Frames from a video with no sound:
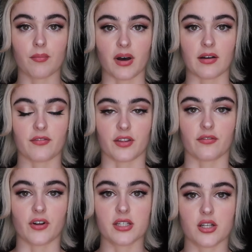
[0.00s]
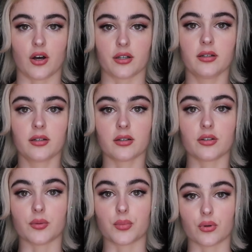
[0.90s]
But for the front on,
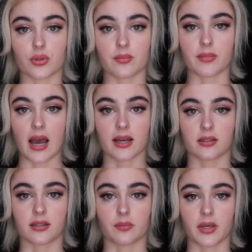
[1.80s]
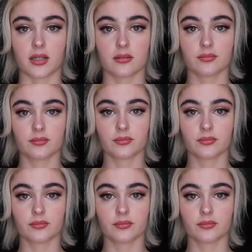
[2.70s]
you pull them back a little bit.